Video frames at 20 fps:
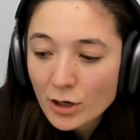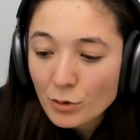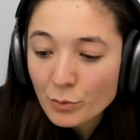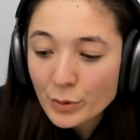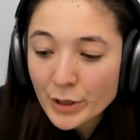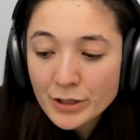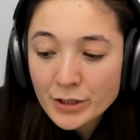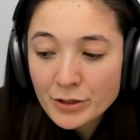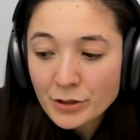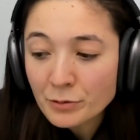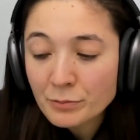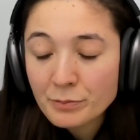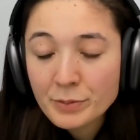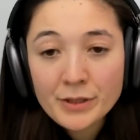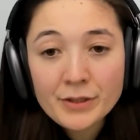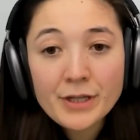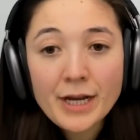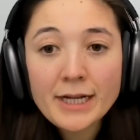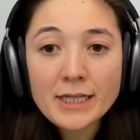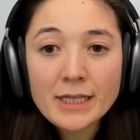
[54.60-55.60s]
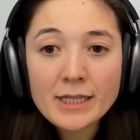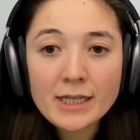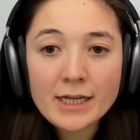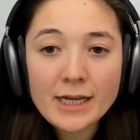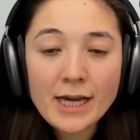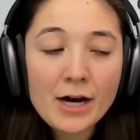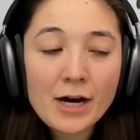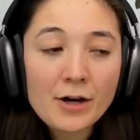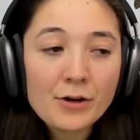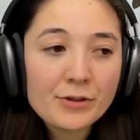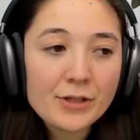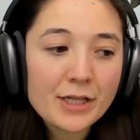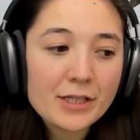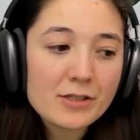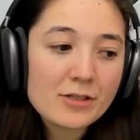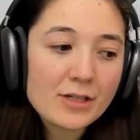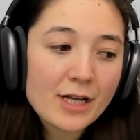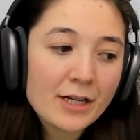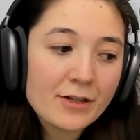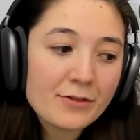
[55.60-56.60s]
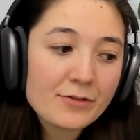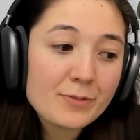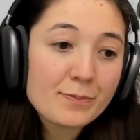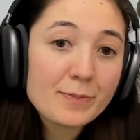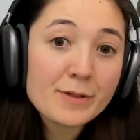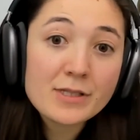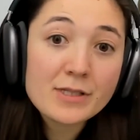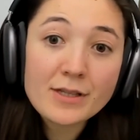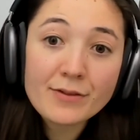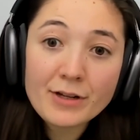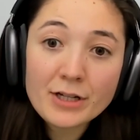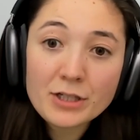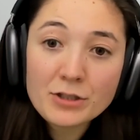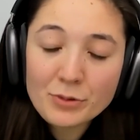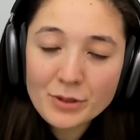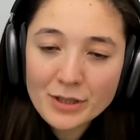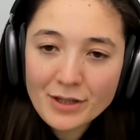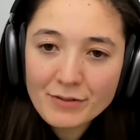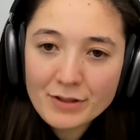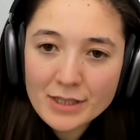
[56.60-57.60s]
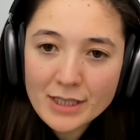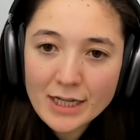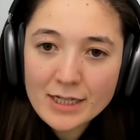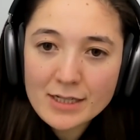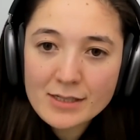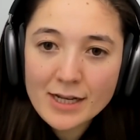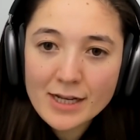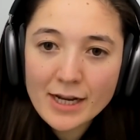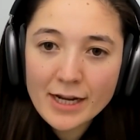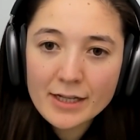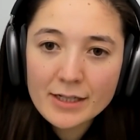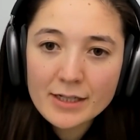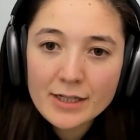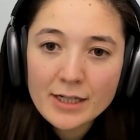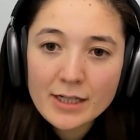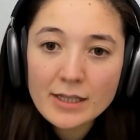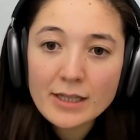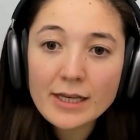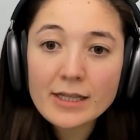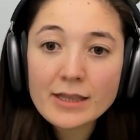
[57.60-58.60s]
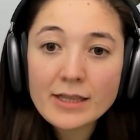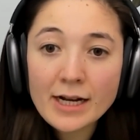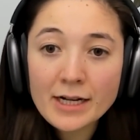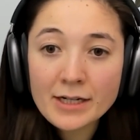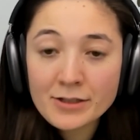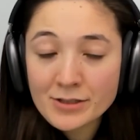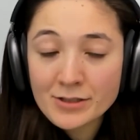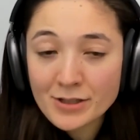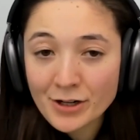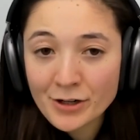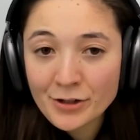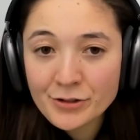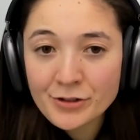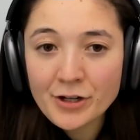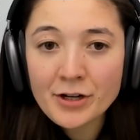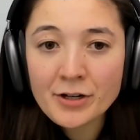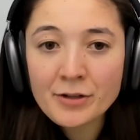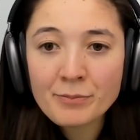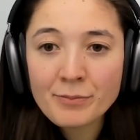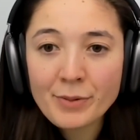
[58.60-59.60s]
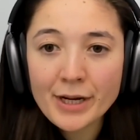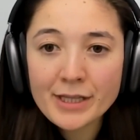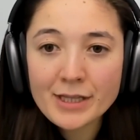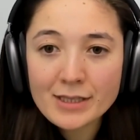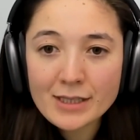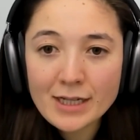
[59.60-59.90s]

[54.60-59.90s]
we don't build anything out that's kind of specific to a given data set like that is all done by the